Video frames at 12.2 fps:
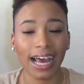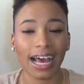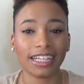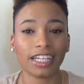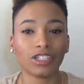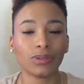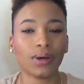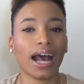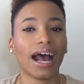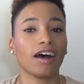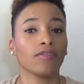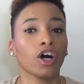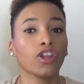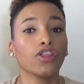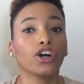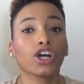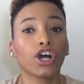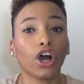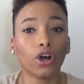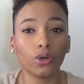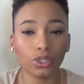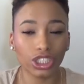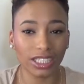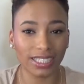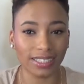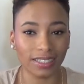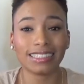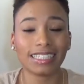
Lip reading: And then you have the coaches.